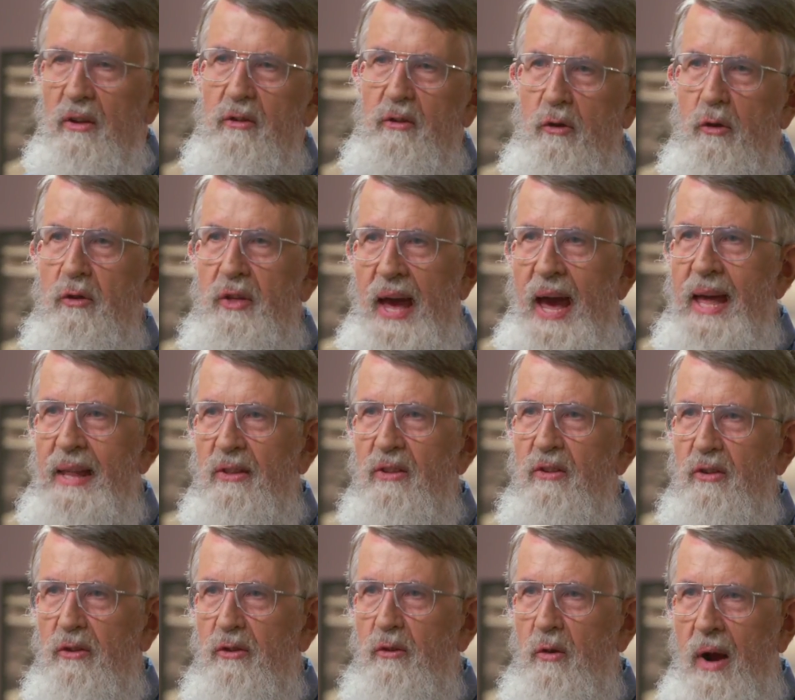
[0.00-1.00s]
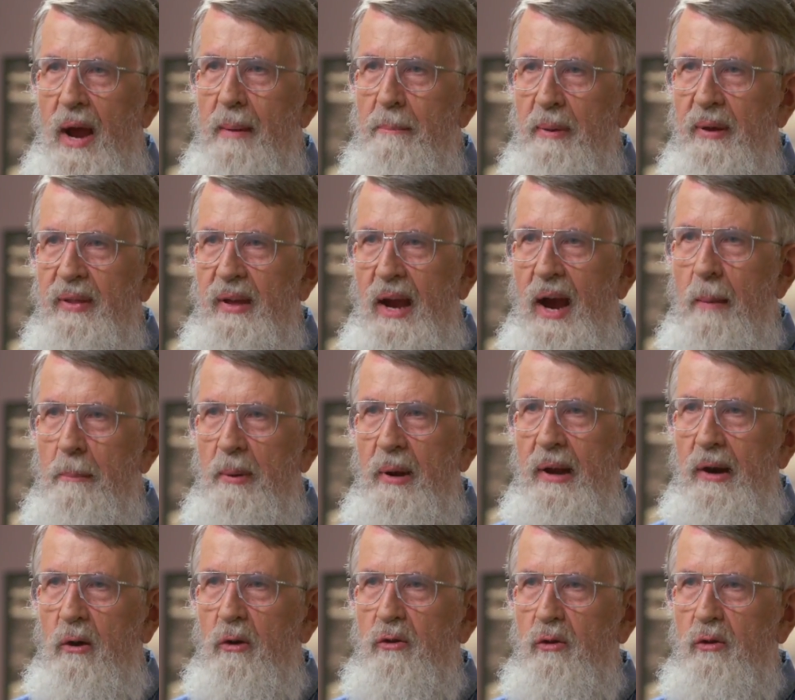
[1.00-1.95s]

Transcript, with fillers: to that described by the operator.